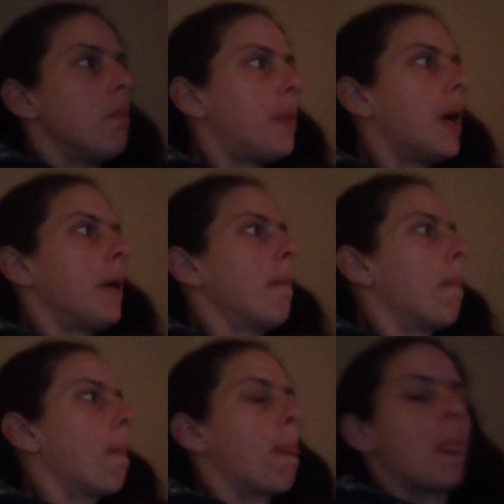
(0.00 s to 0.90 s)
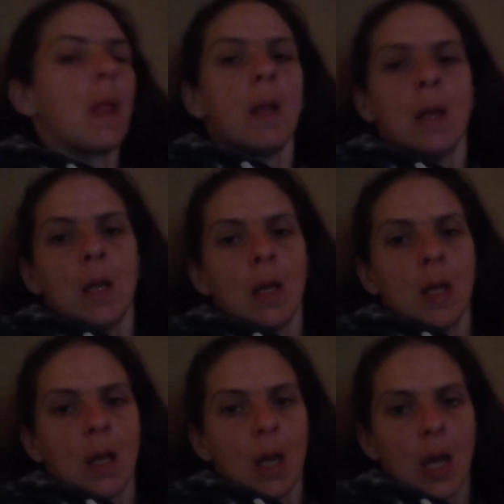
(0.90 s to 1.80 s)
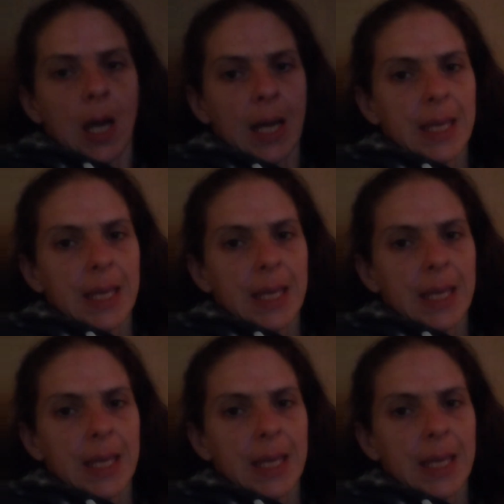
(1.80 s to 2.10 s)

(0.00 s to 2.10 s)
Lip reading: But I